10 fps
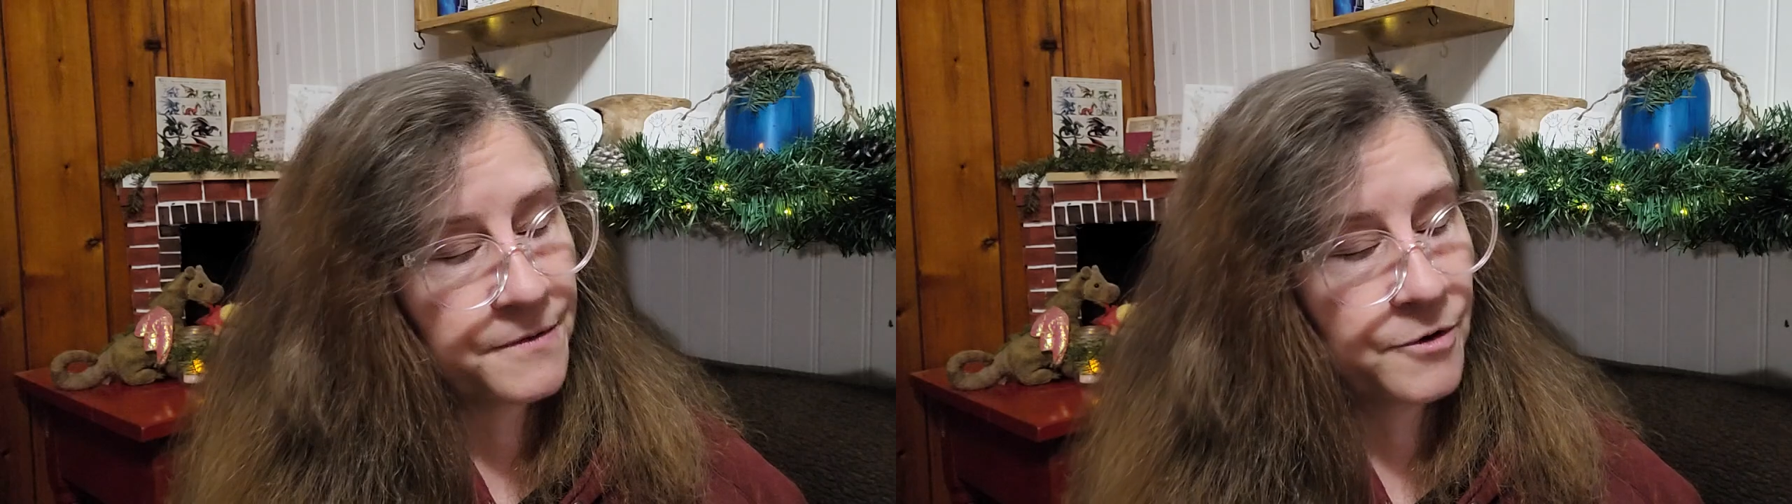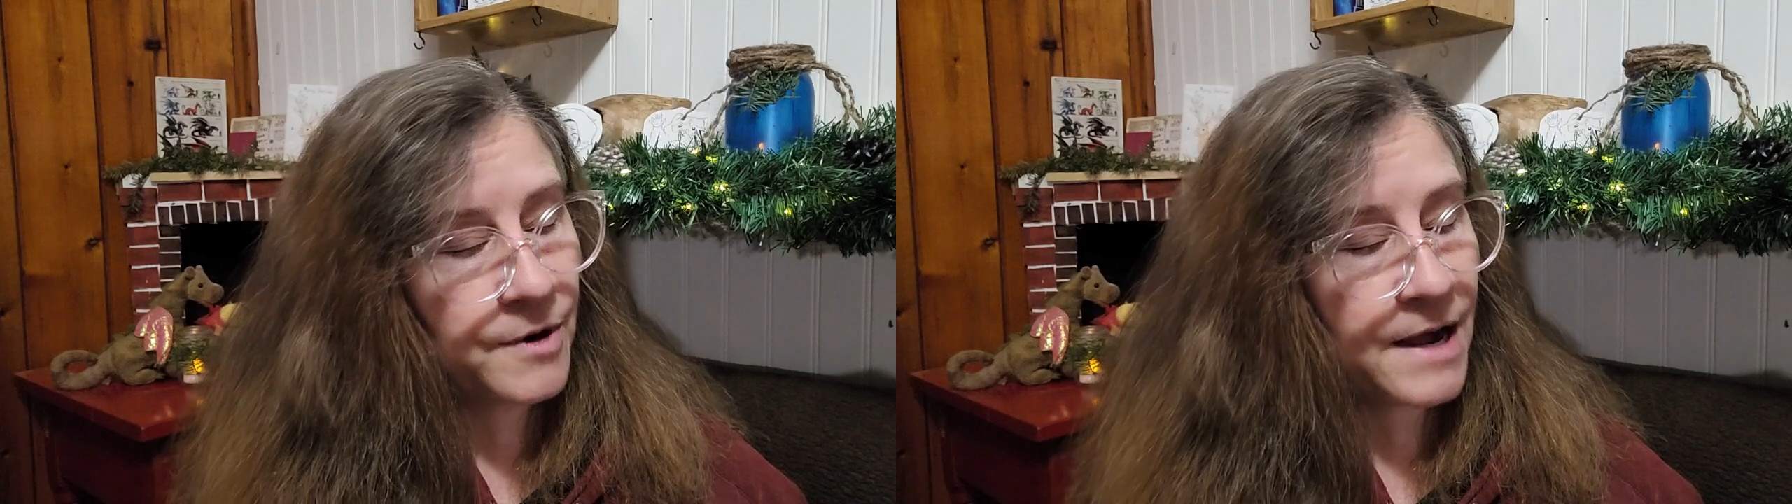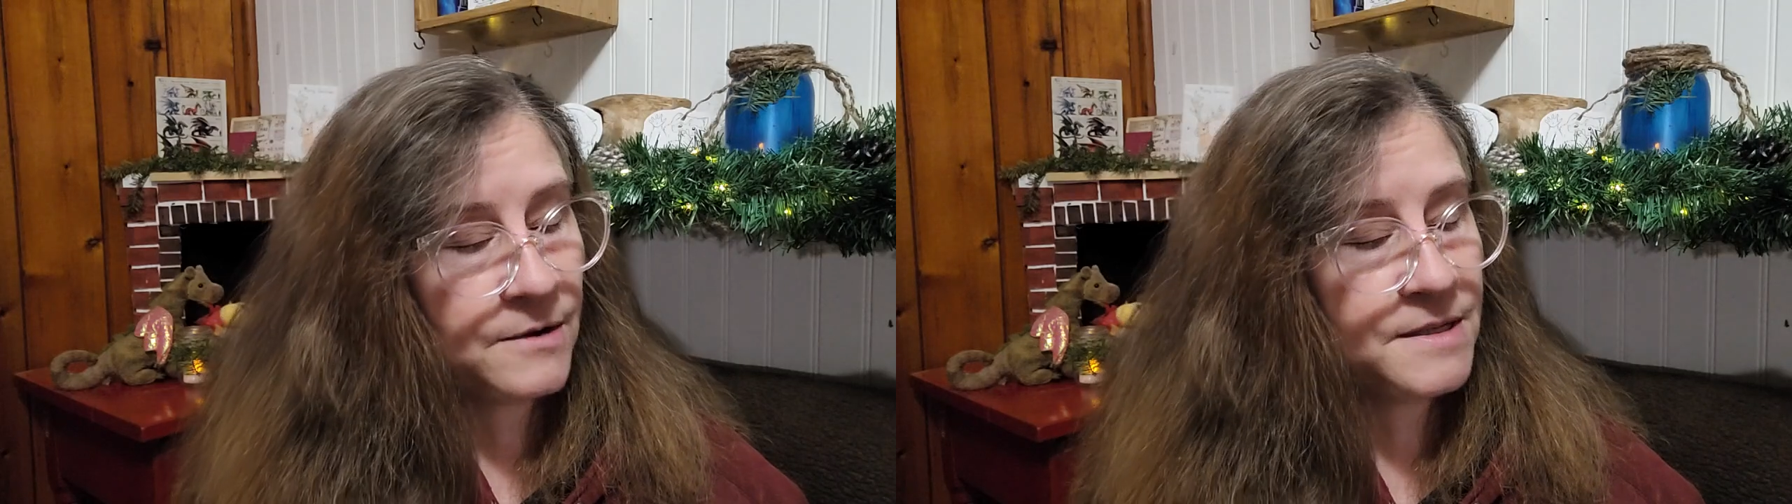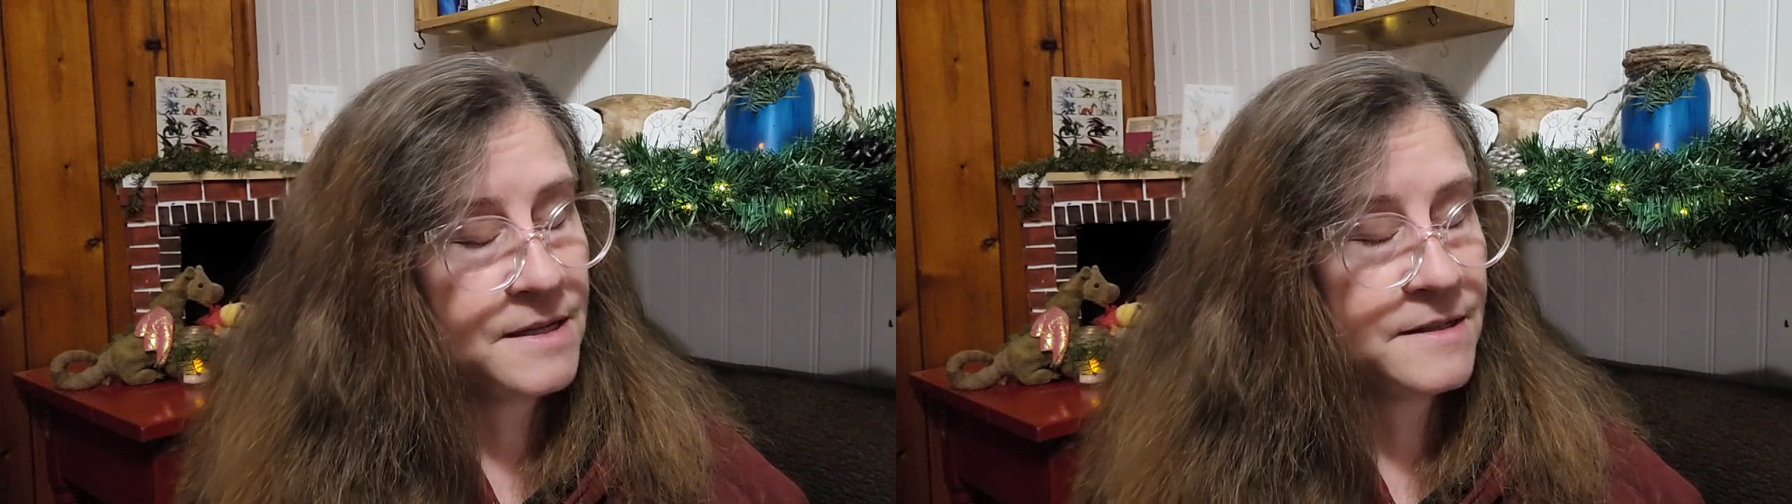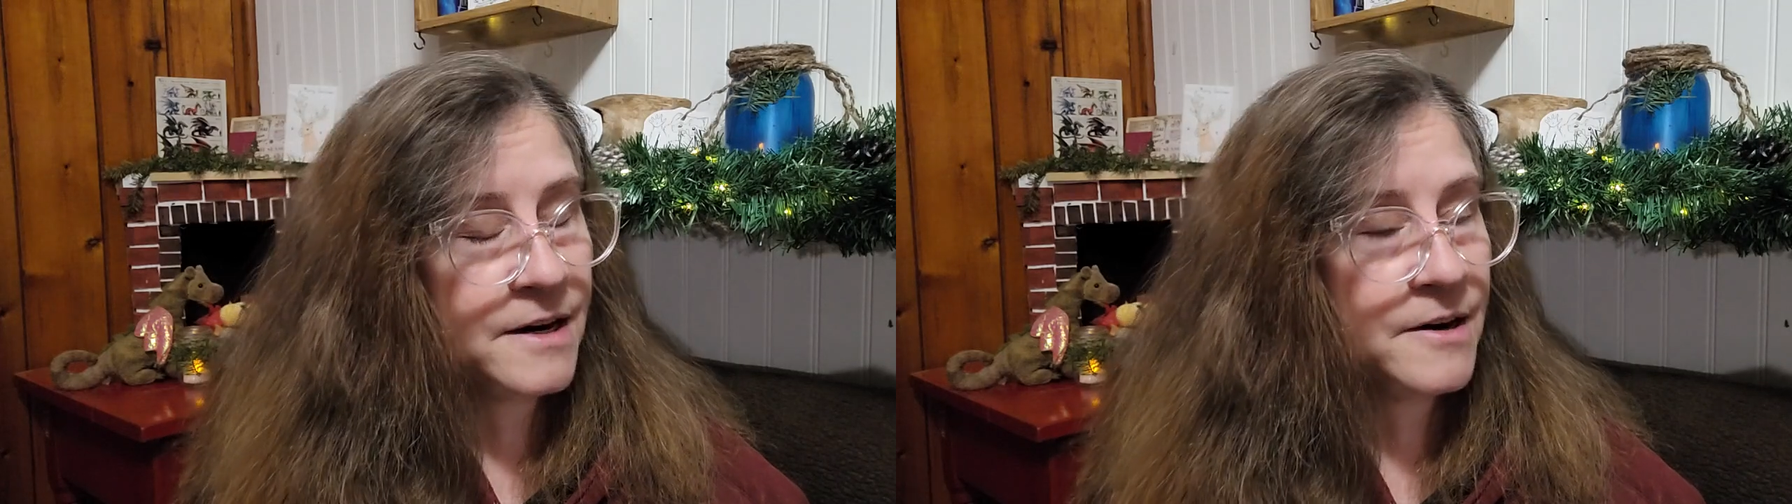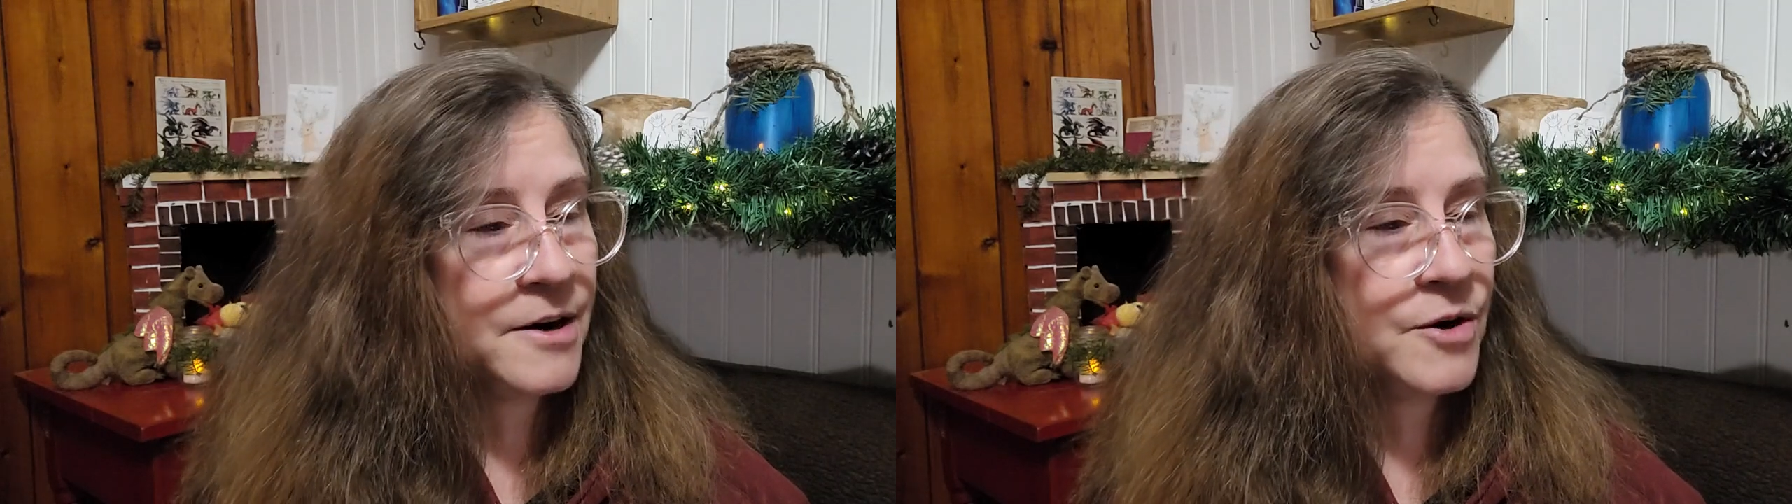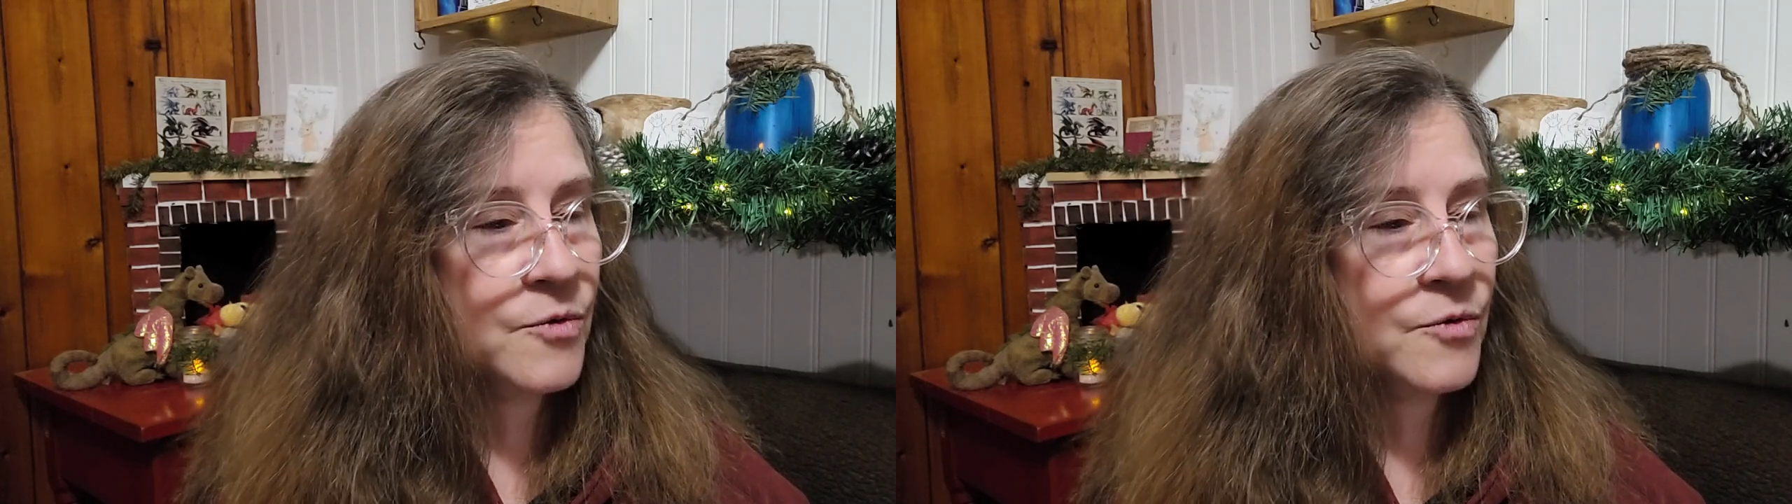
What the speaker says: of Graustark